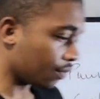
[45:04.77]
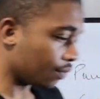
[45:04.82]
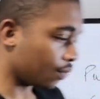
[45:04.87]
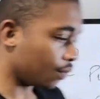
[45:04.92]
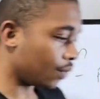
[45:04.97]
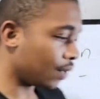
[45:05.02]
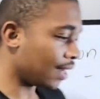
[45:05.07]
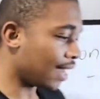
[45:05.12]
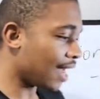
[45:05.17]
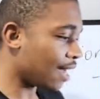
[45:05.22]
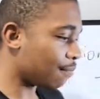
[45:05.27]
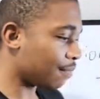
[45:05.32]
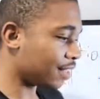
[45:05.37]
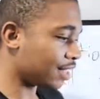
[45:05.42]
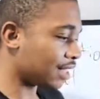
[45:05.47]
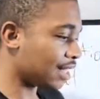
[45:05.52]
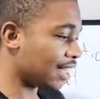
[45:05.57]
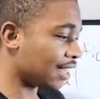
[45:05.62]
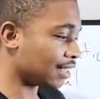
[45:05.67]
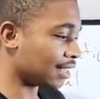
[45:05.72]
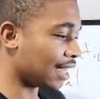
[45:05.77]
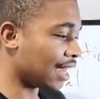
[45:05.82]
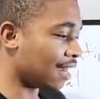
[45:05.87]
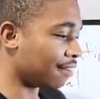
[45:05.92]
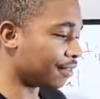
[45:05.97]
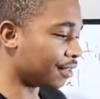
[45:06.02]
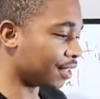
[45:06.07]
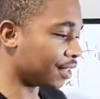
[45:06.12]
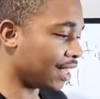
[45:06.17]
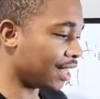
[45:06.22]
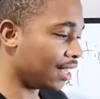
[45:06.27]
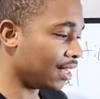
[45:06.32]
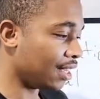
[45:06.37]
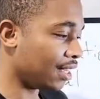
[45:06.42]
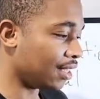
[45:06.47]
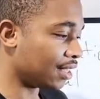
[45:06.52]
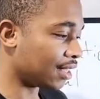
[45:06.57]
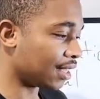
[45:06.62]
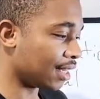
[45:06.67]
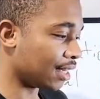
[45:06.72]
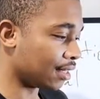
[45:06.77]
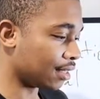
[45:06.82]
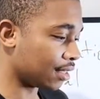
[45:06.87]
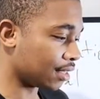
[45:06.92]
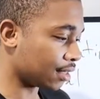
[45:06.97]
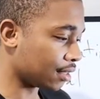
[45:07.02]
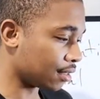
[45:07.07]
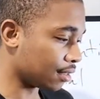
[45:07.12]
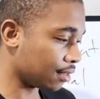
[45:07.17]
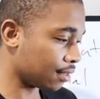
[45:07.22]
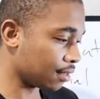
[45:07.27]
What happens next after King E6?